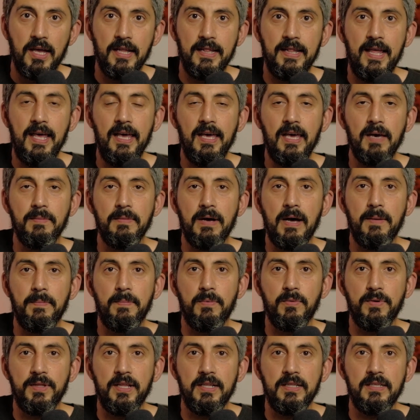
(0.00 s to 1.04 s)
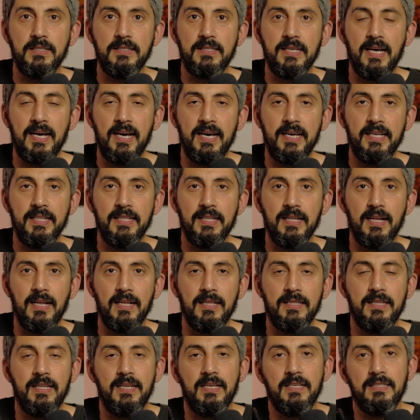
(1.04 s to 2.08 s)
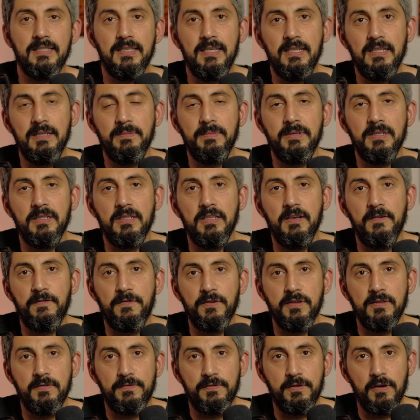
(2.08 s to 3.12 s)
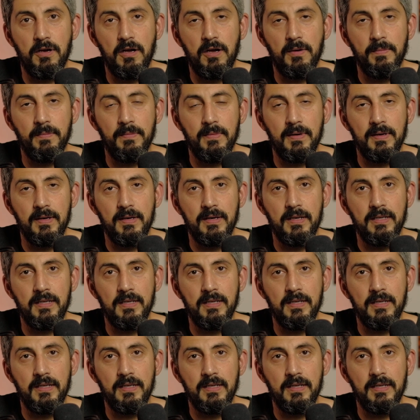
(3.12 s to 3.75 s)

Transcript: They came up with a design that is a little bit different from,